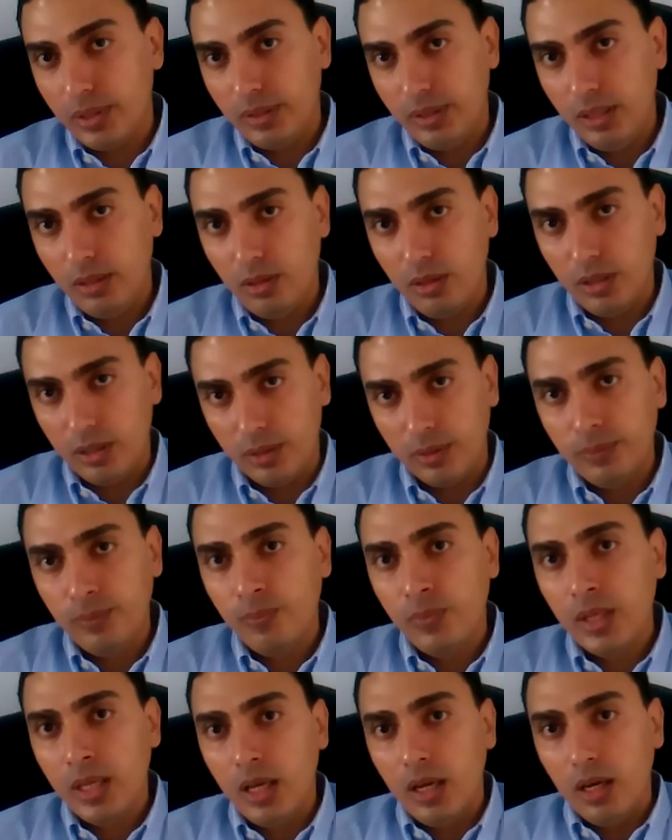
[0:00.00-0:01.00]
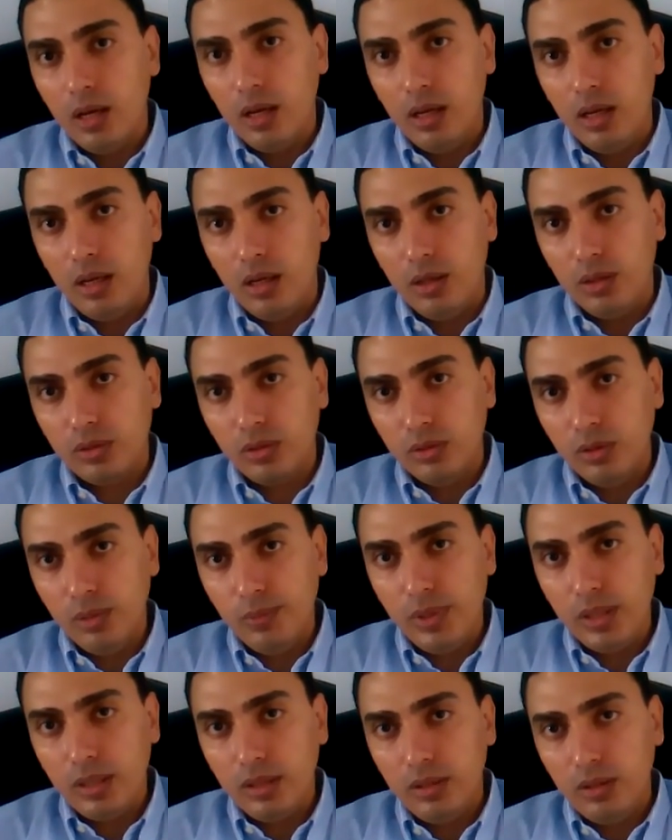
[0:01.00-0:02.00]
in particular,
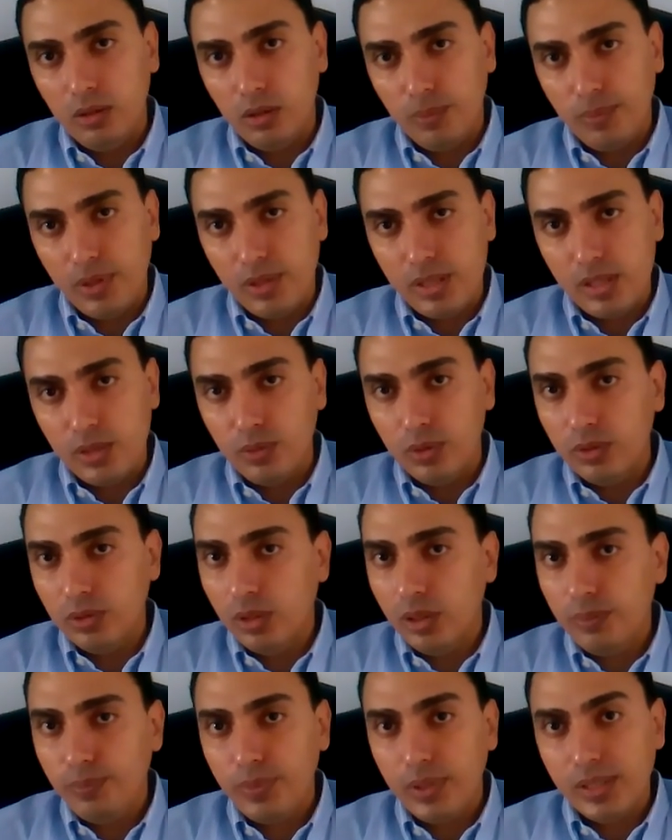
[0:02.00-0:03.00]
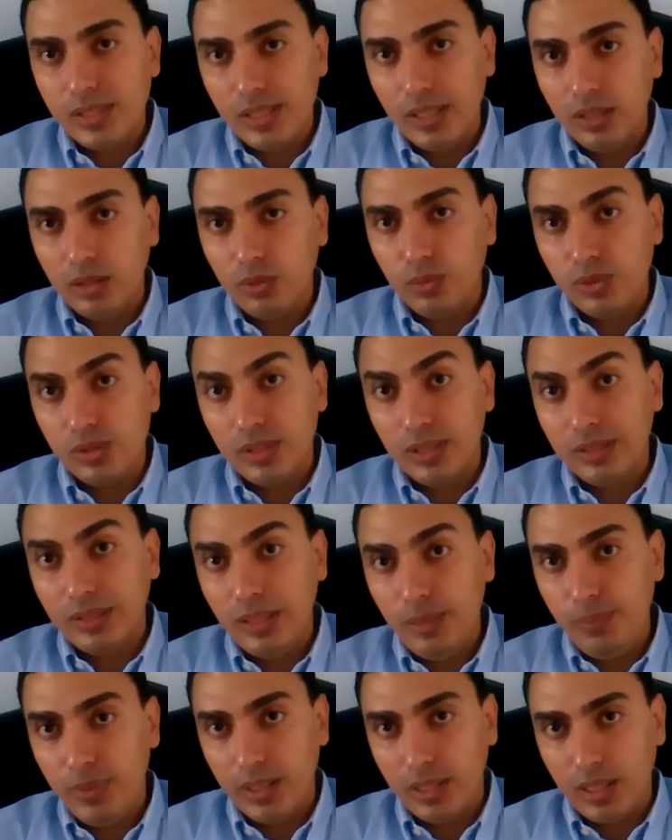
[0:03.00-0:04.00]
autonomic neuropathy will not present with the
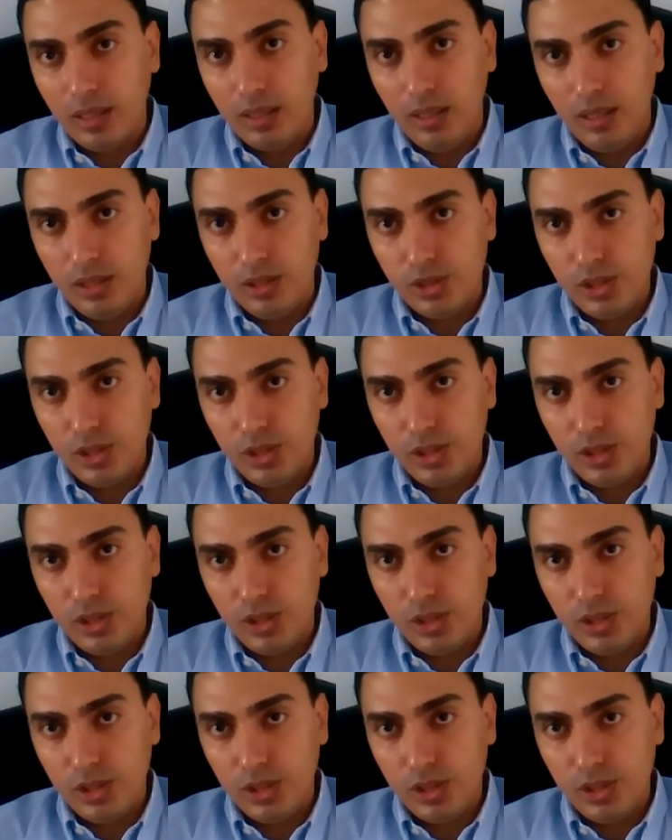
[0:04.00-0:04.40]
typical